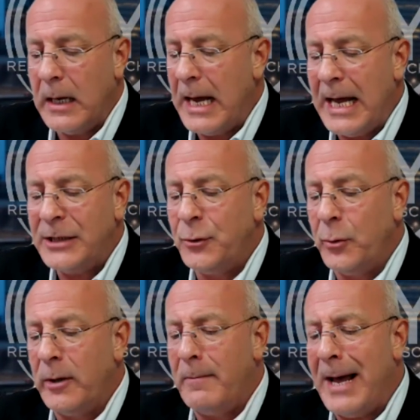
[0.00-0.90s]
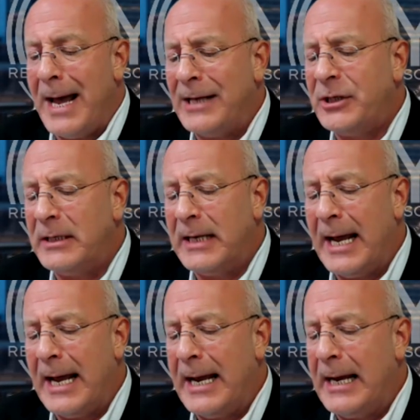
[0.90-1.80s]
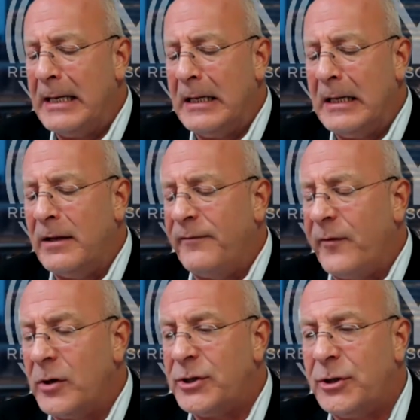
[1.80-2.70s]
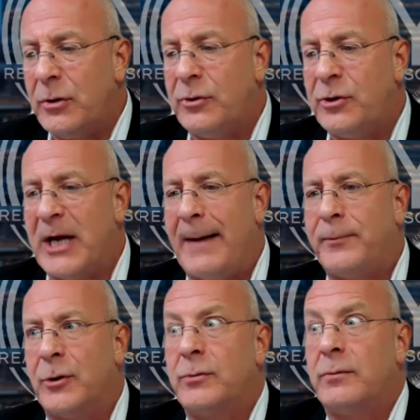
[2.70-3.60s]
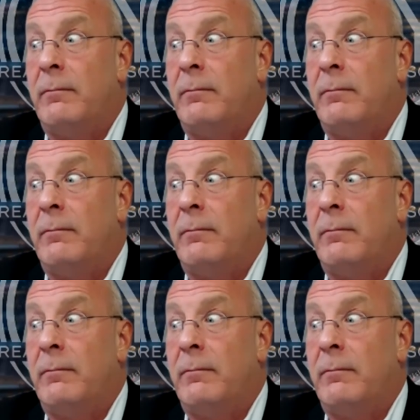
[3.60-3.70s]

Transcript: As you would imagine, gang, the first 2 chapters,